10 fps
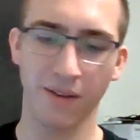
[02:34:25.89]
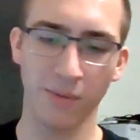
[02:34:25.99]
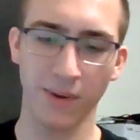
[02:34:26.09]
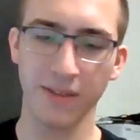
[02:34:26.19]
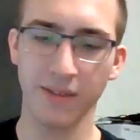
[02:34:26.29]

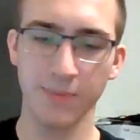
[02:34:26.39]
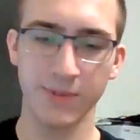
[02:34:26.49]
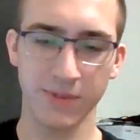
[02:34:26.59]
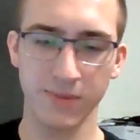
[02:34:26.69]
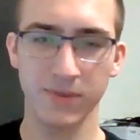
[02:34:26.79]
I'll rank the
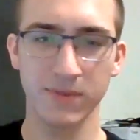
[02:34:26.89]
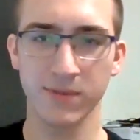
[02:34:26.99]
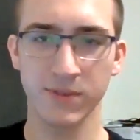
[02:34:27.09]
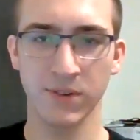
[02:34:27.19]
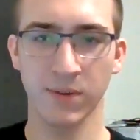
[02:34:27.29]
episodes.
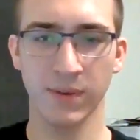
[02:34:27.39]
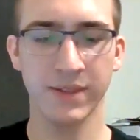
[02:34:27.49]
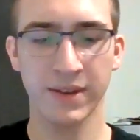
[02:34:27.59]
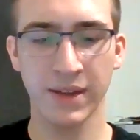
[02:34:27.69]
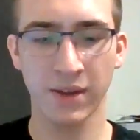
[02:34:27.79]
Sure, I'll
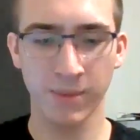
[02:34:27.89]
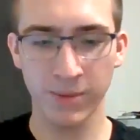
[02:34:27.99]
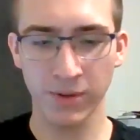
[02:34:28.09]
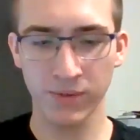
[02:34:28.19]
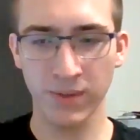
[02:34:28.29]
write that down.
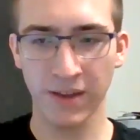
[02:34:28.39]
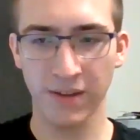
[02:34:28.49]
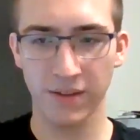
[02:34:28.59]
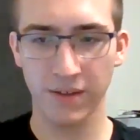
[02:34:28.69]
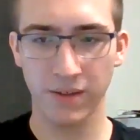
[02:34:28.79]
Maybe I'll do that.